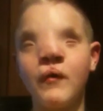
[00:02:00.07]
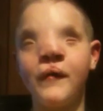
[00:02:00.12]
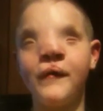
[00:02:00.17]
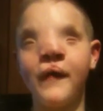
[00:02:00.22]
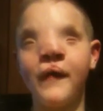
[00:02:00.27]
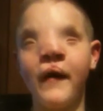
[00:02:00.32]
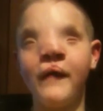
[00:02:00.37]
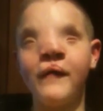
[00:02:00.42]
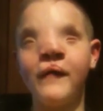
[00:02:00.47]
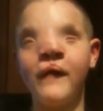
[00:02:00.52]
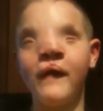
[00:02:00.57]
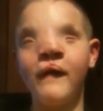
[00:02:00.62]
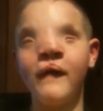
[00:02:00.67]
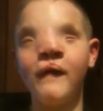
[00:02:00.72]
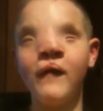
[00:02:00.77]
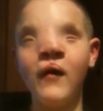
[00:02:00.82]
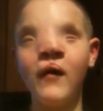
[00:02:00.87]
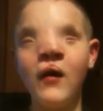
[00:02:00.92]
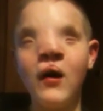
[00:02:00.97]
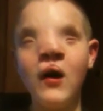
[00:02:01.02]

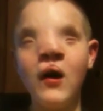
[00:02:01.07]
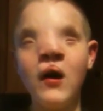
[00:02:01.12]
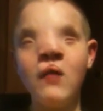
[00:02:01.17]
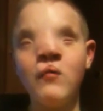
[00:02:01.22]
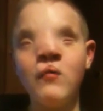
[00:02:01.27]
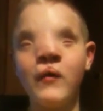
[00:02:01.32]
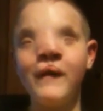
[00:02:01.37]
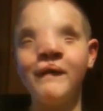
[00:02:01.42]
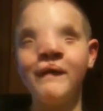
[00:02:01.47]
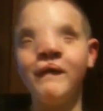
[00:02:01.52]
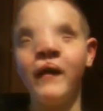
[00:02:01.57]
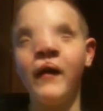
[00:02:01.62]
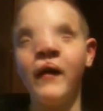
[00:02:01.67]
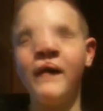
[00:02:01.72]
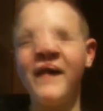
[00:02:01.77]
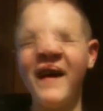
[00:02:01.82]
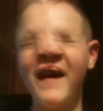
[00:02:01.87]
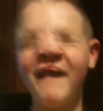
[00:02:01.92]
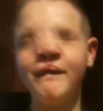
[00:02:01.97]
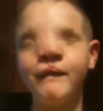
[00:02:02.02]
recessive, which
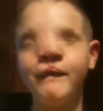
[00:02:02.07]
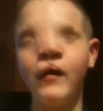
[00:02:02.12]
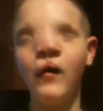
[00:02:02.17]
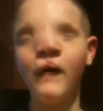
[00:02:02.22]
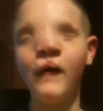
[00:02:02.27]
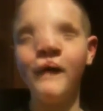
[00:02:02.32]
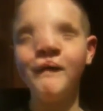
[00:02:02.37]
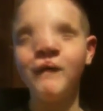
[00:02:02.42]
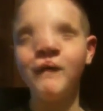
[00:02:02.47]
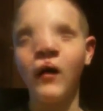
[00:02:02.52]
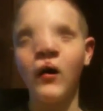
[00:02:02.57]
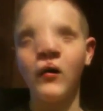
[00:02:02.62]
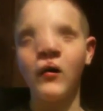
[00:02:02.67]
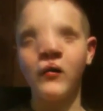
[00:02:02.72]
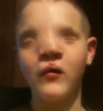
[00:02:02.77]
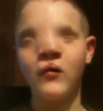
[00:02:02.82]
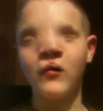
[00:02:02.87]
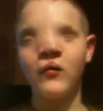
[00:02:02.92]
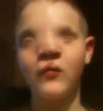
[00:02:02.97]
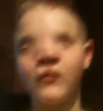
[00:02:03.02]
means that both
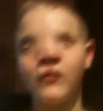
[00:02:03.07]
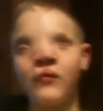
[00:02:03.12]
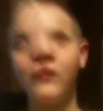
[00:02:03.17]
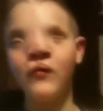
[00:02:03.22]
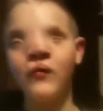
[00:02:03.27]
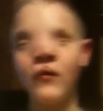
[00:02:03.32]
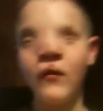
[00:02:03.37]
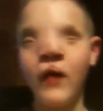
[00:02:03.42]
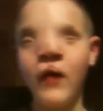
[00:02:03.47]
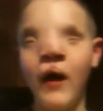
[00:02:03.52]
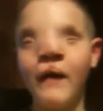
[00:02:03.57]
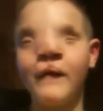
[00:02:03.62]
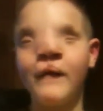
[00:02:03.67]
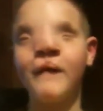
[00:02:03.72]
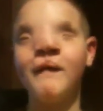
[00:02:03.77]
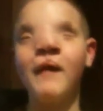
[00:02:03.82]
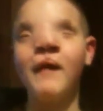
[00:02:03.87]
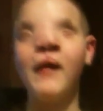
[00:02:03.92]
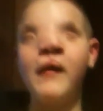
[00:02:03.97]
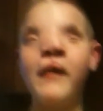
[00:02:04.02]
partners have to
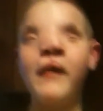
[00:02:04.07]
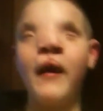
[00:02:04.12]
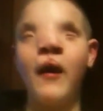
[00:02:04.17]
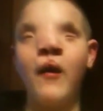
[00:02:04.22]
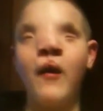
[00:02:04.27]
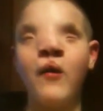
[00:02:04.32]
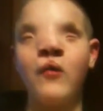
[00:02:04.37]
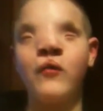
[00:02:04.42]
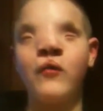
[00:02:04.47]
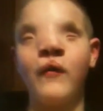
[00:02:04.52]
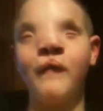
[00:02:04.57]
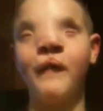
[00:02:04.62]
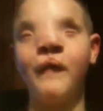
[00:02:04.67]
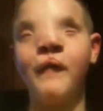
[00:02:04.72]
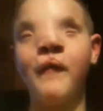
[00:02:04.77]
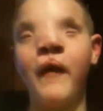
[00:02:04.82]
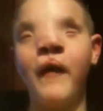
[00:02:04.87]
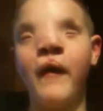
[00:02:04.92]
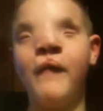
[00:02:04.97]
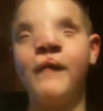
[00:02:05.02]
be carriers of the
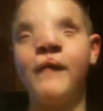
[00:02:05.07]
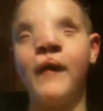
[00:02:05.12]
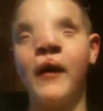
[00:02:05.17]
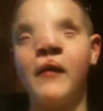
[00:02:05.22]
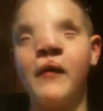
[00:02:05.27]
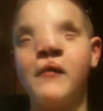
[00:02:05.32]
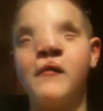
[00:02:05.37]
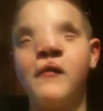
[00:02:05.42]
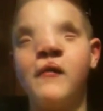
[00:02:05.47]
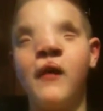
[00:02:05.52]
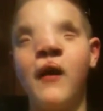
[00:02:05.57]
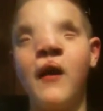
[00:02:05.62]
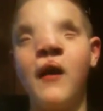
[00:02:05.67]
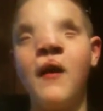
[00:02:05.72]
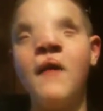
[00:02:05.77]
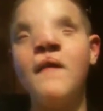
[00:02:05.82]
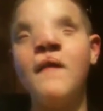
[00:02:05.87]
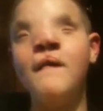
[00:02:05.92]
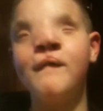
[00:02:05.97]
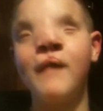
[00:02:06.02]
Tay Sachs
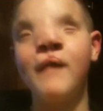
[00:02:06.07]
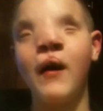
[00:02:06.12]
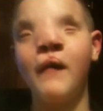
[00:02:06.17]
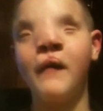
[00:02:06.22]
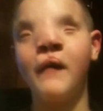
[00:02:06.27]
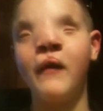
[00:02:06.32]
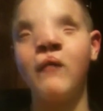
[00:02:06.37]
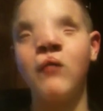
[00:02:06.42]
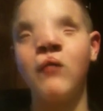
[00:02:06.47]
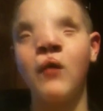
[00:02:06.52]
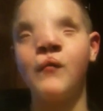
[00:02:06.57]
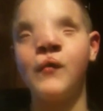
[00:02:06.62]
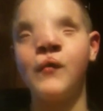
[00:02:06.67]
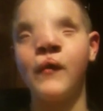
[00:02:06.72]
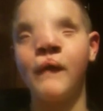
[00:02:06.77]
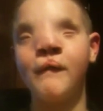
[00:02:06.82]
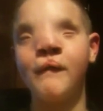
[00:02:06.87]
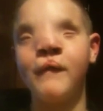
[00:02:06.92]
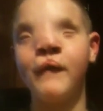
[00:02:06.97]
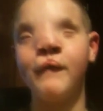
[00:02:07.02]
gene found in
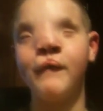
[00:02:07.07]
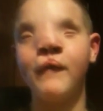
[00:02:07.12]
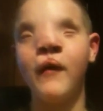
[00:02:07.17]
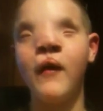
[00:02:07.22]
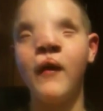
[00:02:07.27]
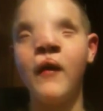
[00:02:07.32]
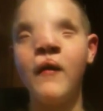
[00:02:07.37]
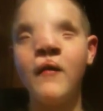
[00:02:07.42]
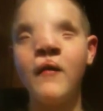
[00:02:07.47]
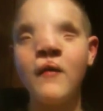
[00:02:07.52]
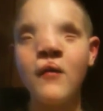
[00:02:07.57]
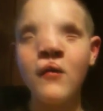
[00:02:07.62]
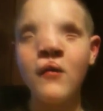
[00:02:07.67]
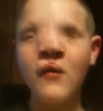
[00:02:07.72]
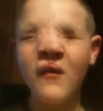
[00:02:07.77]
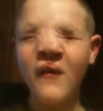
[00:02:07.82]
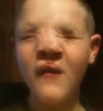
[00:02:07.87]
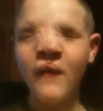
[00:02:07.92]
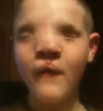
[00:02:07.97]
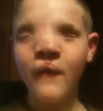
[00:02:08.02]
chromosome 15.
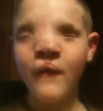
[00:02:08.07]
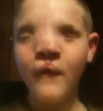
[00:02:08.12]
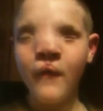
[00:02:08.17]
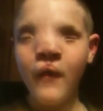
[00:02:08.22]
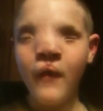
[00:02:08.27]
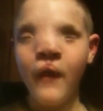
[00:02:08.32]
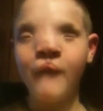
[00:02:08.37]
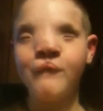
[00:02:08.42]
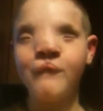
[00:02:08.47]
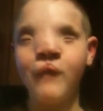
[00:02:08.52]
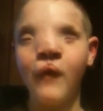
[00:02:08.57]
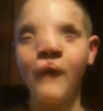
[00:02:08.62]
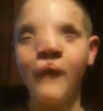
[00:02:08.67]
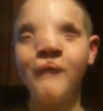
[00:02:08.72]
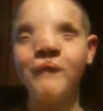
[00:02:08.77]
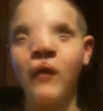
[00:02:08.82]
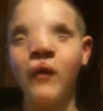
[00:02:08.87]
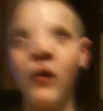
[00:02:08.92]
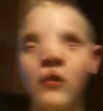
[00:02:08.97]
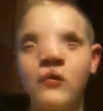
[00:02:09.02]
If
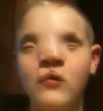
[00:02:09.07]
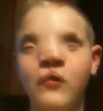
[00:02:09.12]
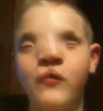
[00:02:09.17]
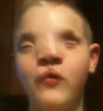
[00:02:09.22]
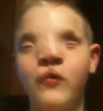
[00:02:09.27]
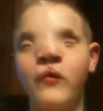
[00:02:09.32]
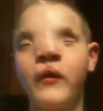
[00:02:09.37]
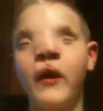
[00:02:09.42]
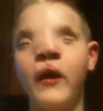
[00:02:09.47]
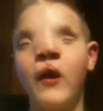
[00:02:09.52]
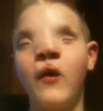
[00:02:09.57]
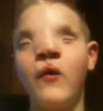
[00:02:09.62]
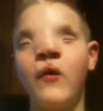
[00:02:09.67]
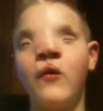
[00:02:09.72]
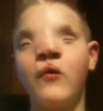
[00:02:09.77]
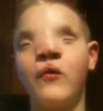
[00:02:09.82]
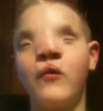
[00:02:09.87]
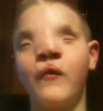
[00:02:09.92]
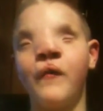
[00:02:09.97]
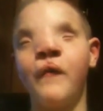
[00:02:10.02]
both partners are
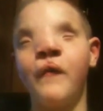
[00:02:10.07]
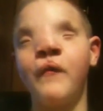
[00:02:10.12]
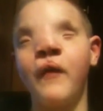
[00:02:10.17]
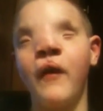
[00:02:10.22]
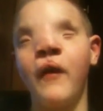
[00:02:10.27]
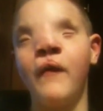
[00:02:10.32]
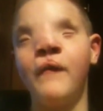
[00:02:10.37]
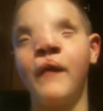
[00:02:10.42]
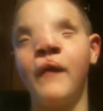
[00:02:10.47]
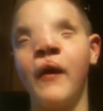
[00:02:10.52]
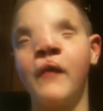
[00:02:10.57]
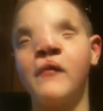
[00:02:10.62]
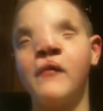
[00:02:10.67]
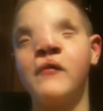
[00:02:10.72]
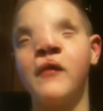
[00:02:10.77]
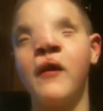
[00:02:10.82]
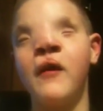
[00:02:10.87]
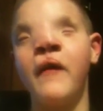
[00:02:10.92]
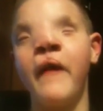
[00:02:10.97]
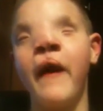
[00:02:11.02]
carriers of the Tay Sachs
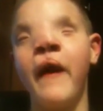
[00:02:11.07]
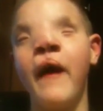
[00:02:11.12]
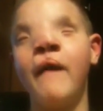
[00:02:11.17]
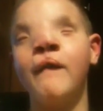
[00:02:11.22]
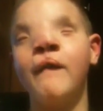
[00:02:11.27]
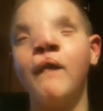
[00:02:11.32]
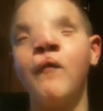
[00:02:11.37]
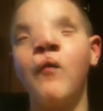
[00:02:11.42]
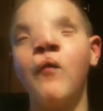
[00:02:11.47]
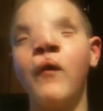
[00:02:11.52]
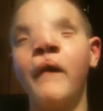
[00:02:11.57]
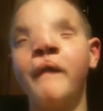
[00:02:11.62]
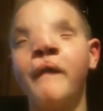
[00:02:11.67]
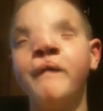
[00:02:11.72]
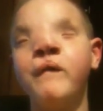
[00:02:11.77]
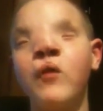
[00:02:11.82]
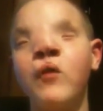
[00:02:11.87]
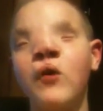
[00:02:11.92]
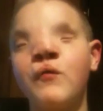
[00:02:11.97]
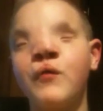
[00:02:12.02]
gene, they have a 1 in
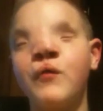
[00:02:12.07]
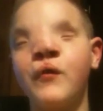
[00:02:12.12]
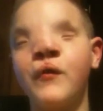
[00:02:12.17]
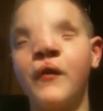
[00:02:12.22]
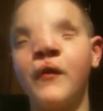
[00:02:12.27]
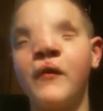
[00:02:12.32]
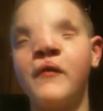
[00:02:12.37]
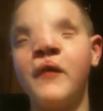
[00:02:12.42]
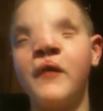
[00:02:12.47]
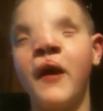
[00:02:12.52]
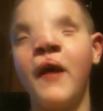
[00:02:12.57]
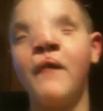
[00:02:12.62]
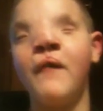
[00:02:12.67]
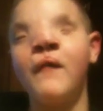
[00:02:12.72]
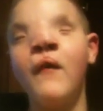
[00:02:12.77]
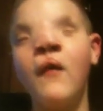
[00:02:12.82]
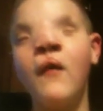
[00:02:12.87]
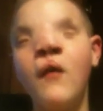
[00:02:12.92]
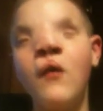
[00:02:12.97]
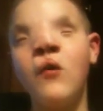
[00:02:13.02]
4% chance
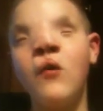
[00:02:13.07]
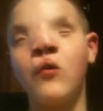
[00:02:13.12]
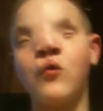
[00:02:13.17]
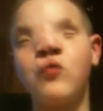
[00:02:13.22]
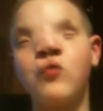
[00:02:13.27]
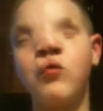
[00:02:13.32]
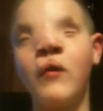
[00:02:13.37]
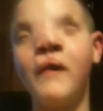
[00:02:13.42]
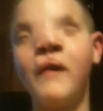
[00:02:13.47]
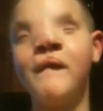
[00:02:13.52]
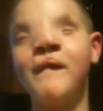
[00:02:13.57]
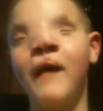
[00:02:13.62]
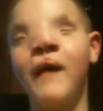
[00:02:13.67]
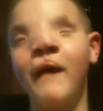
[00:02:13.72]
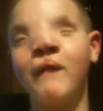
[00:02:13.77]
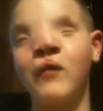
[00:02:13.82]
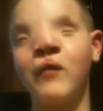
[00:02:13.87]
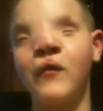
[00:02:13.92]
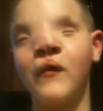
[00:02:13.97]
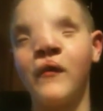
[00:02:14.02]
or
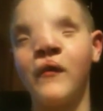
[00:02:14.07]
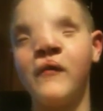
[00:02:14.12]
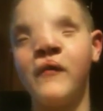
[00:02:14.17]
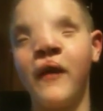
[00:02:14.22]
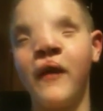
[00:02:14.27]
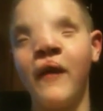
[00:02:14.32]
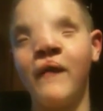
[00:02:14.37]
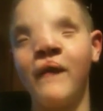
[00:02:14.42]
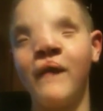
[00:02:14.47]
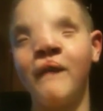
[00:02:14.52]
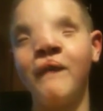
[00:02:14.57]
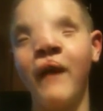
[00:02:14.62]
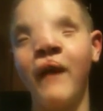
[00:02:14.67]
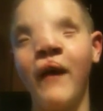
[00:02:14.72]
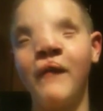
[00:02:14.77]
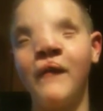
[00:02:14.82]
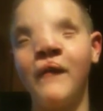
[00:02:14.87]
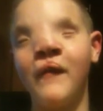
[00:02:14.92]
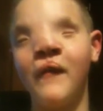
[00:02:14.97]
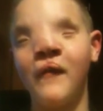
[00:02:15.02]
25% chance of
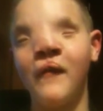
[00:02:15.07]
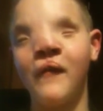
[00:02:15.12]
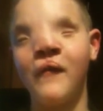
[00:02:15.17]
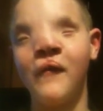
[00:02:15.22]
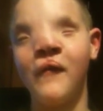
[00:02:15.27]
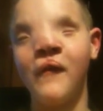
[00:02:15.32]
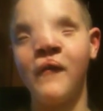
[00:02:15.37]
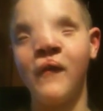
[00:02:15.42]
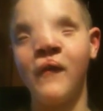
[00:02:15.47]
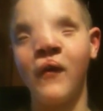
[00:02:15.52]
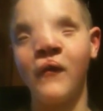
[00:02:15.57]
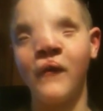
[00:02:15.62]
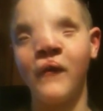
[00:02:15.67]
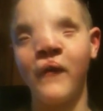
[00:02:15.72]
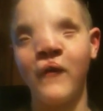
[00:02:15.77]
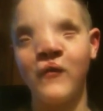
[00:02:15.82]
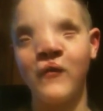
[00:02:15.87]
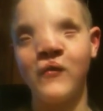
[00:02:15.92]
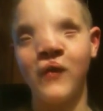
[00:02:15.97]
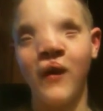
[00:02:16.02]
passing the disease on to
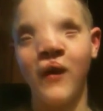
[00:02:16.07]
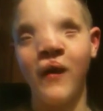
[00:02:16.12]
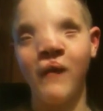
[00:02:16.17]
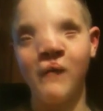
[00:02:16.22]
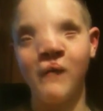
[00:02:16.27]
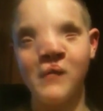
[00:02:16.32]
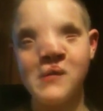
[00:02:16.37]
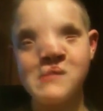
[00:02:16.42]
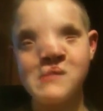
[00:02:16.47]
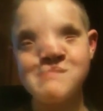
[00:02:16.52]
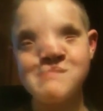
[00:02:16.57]
their child.